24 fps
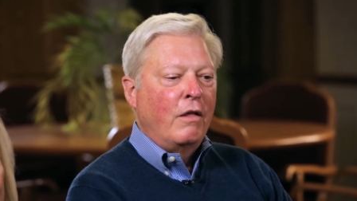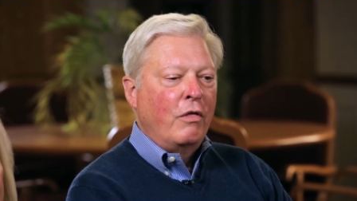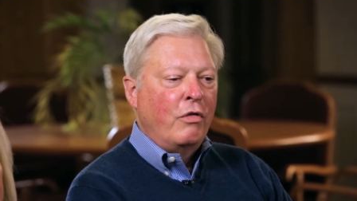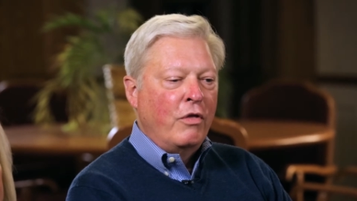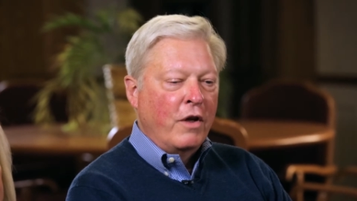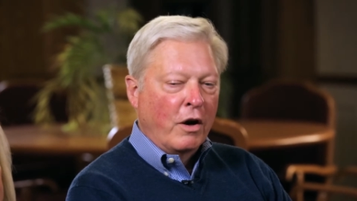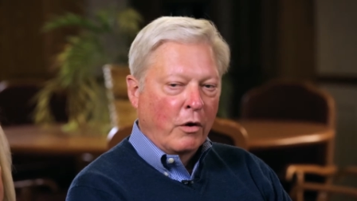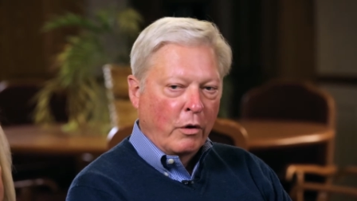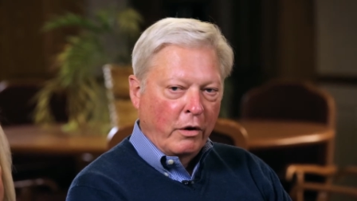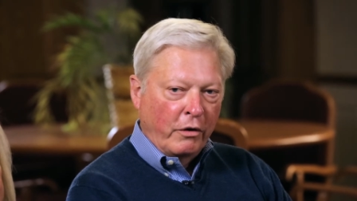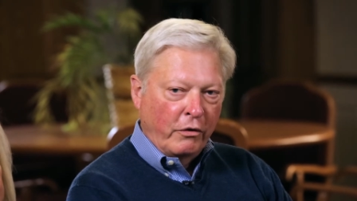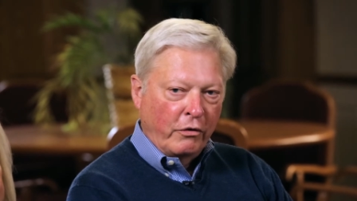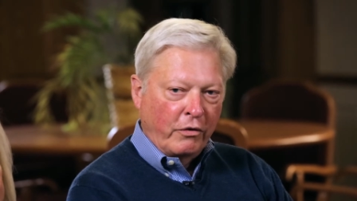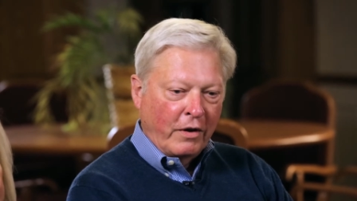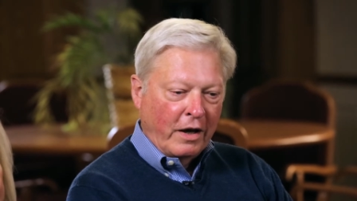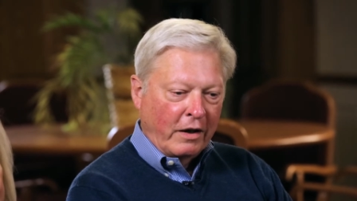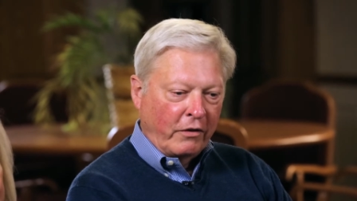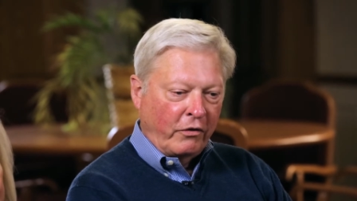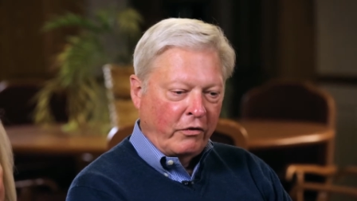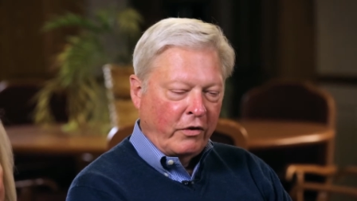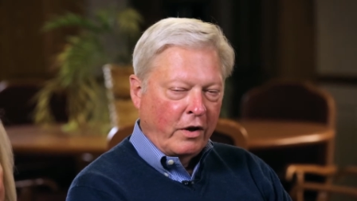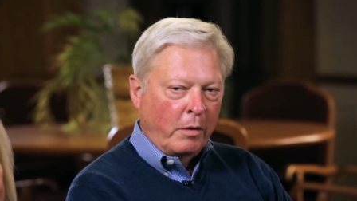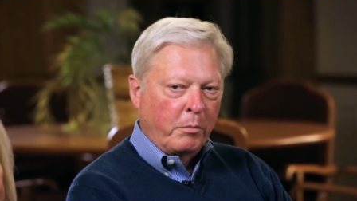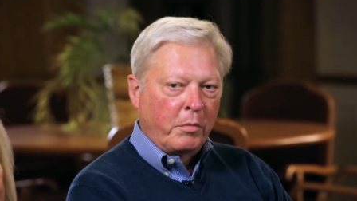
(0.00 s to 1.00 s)
there is
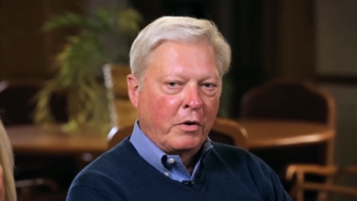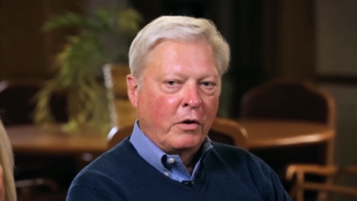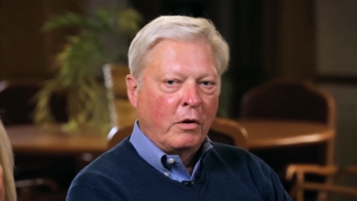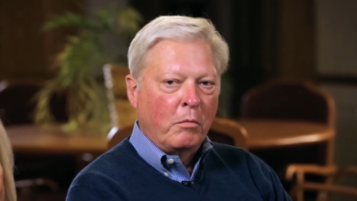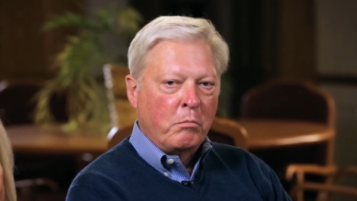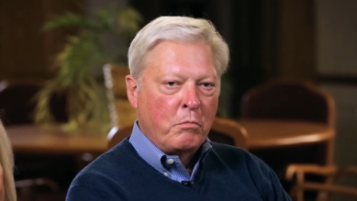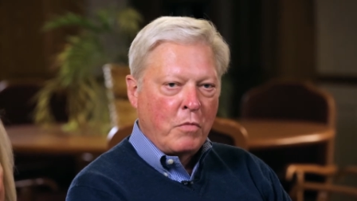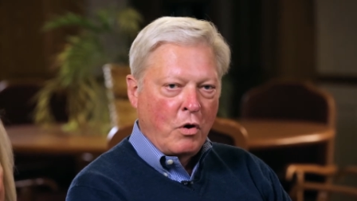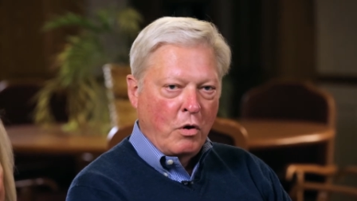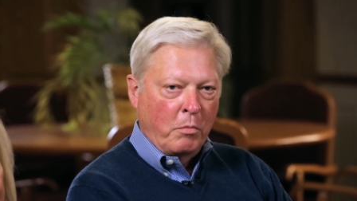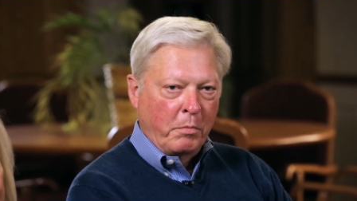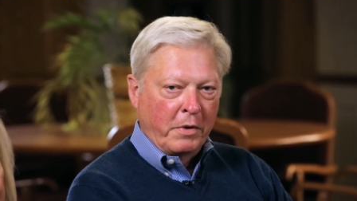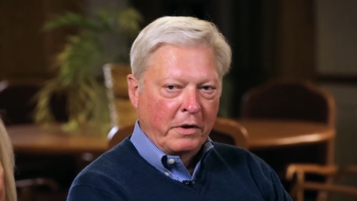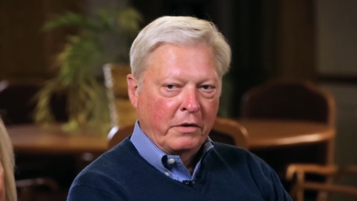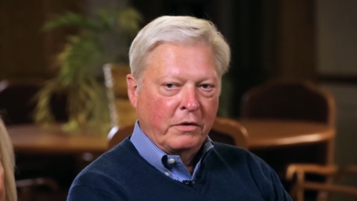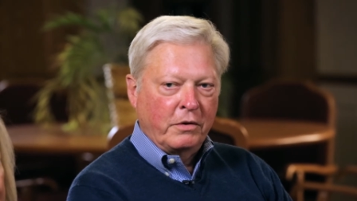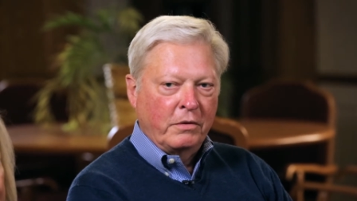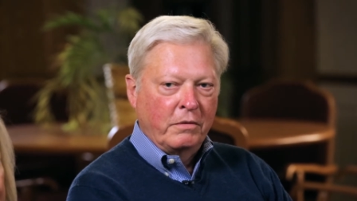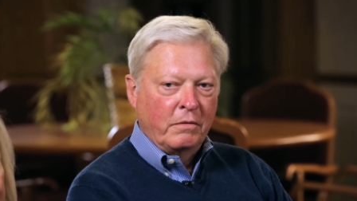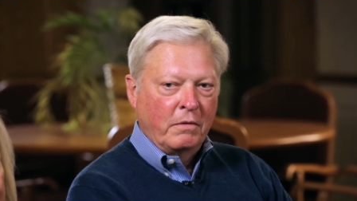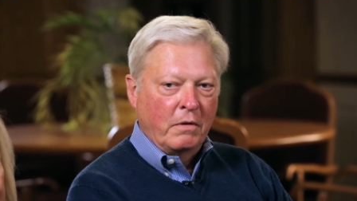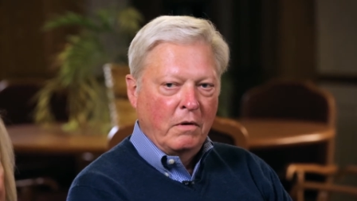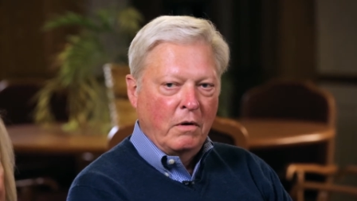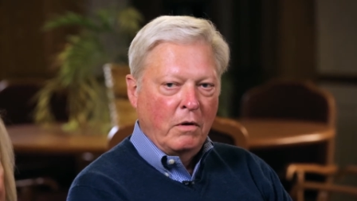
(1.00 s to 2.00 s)
that seminal moment
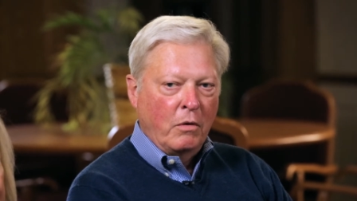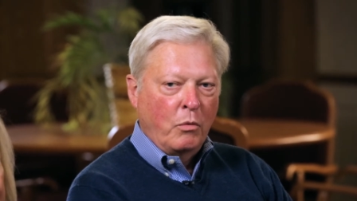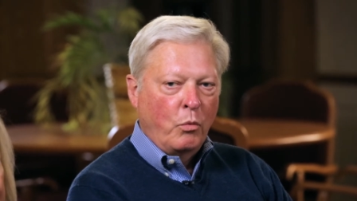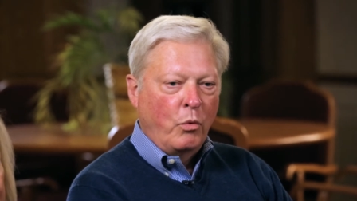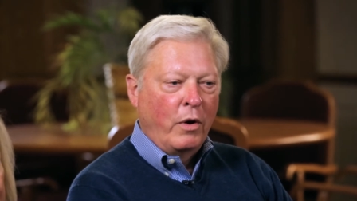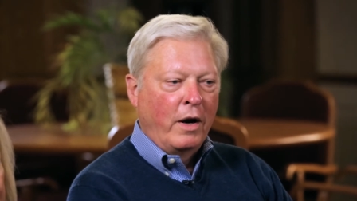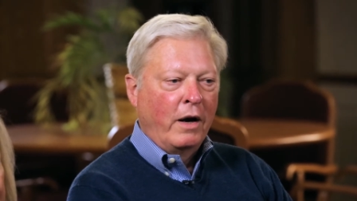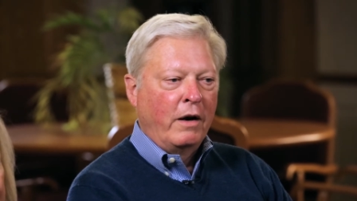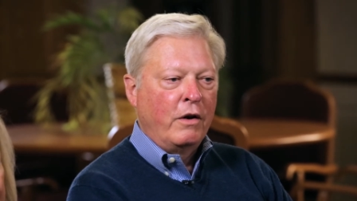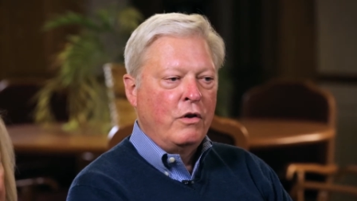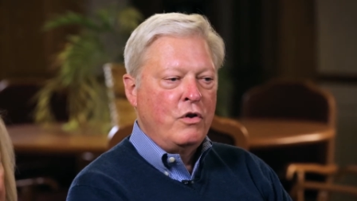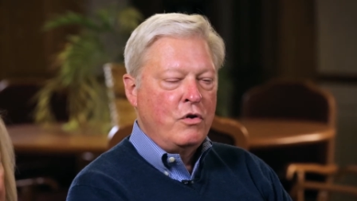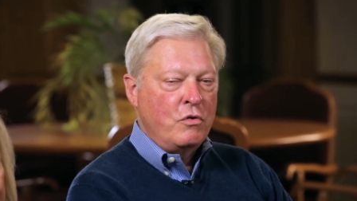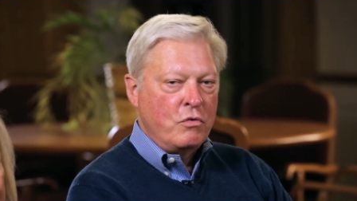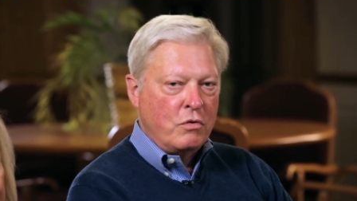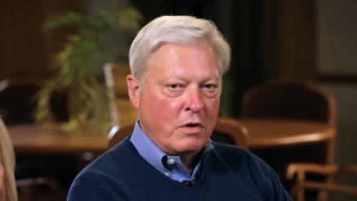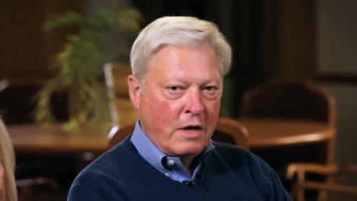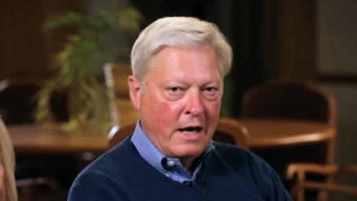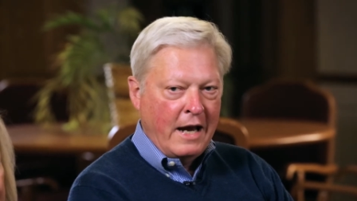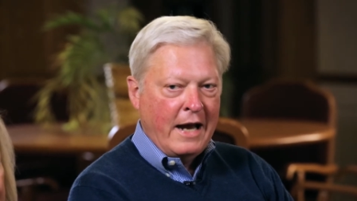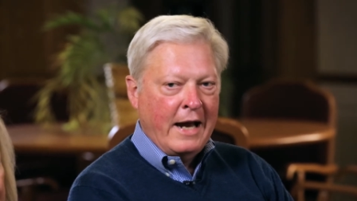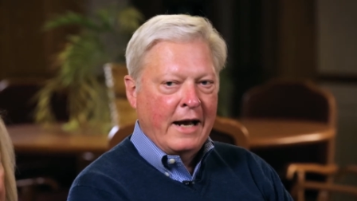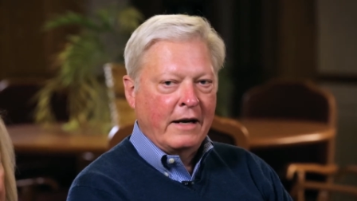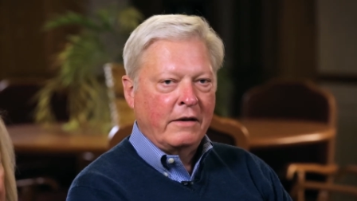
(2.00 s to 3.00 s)
when you
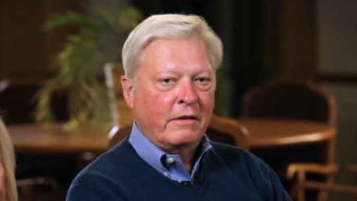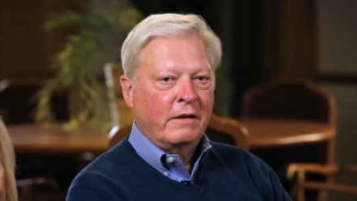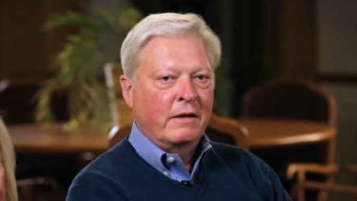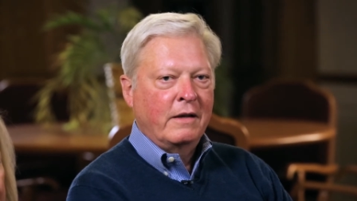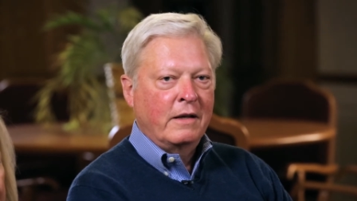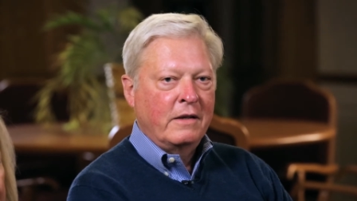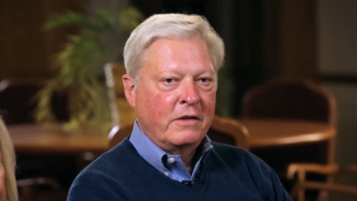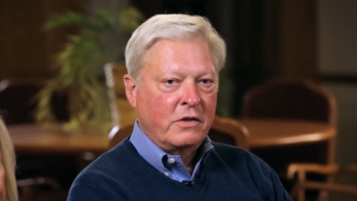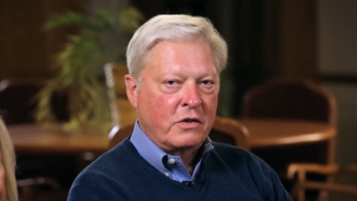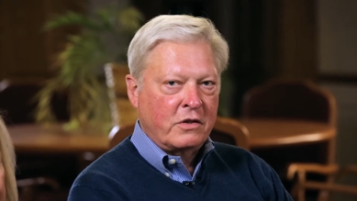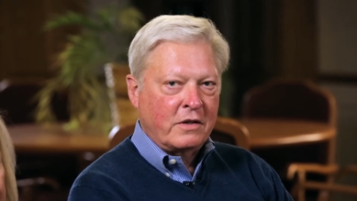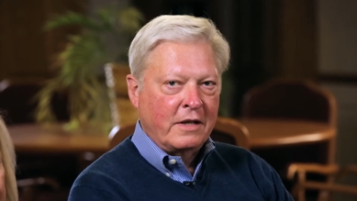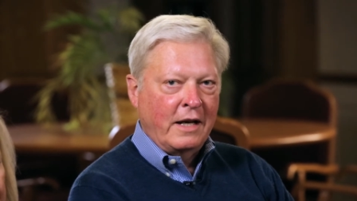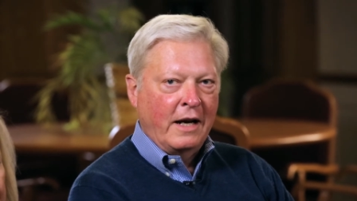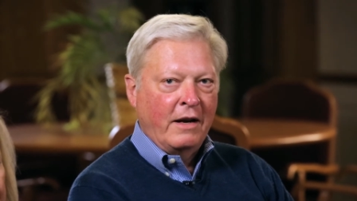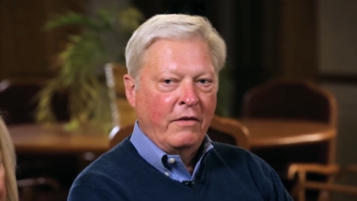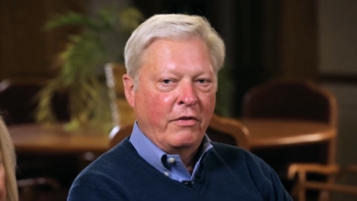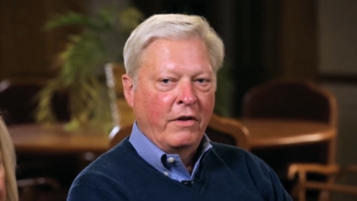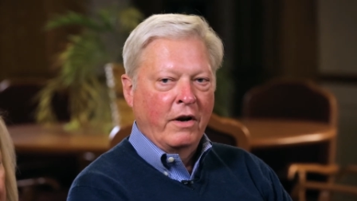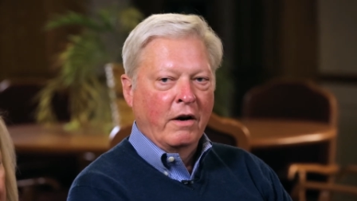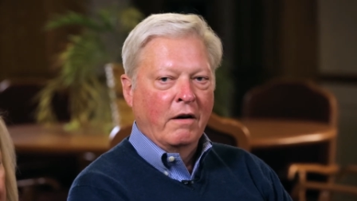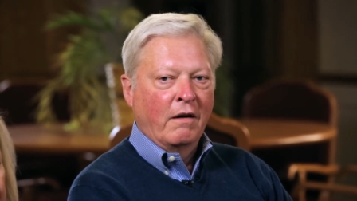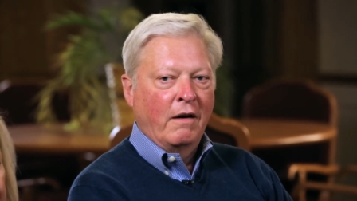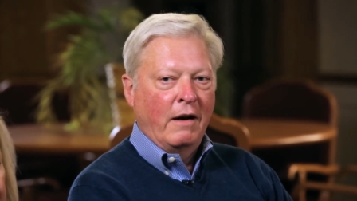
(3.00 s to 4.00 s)
can't stay
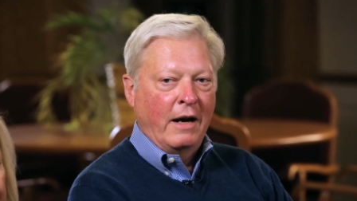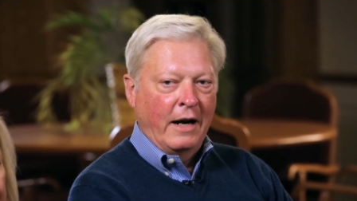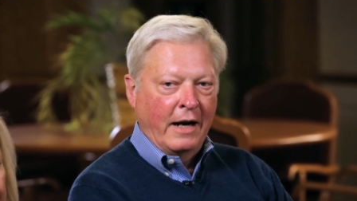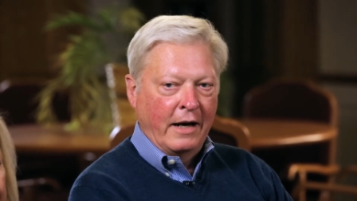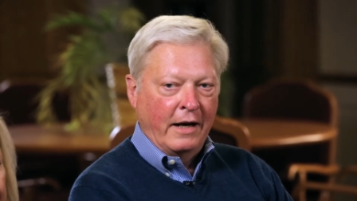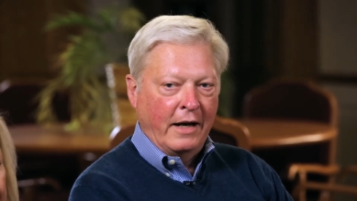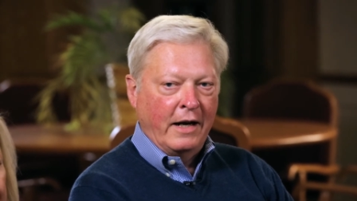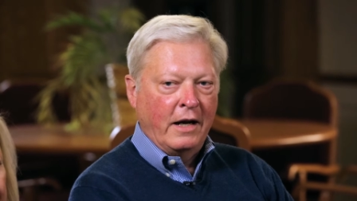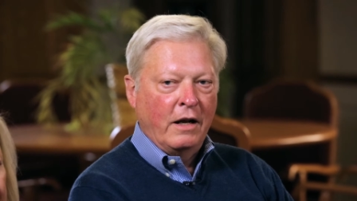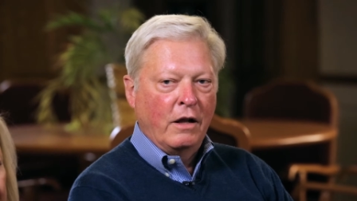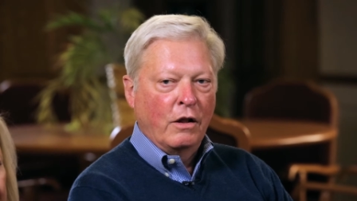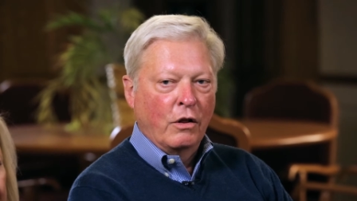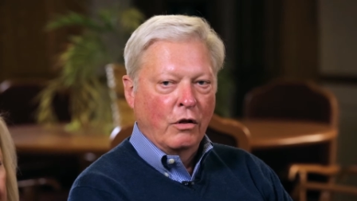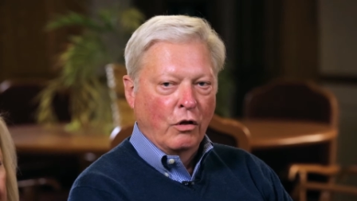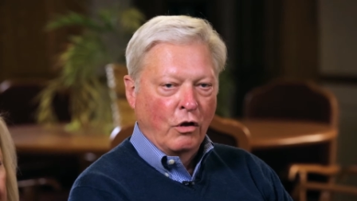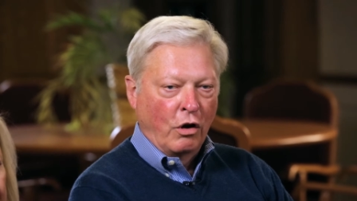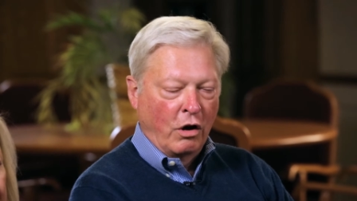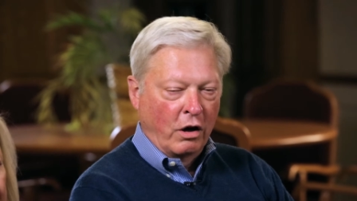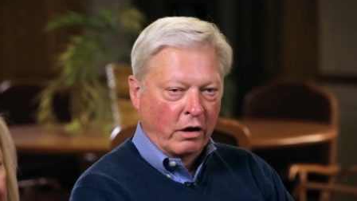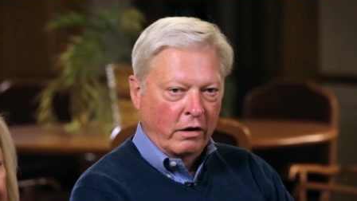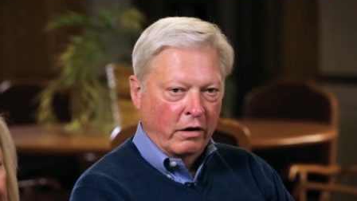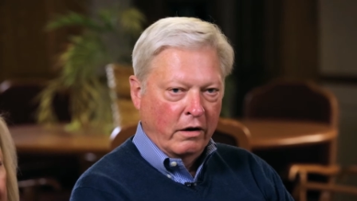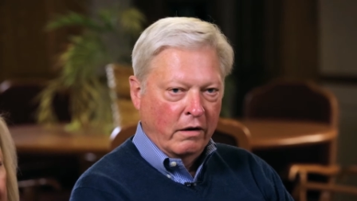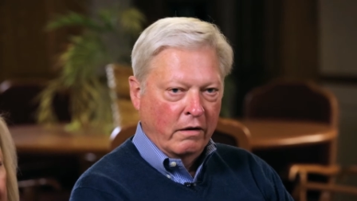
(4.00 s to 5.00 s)
there any
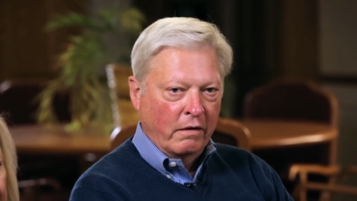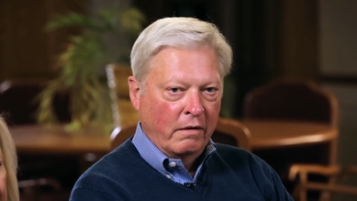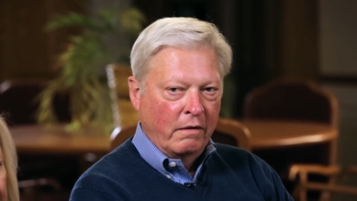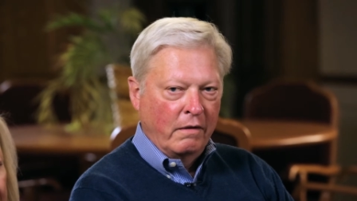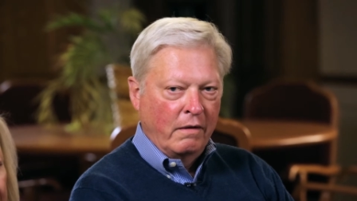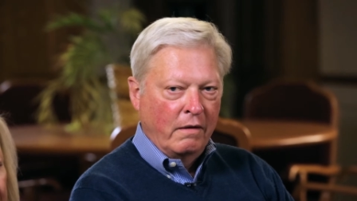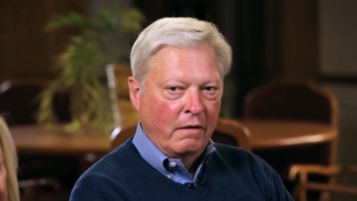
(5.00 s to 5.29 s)
longer.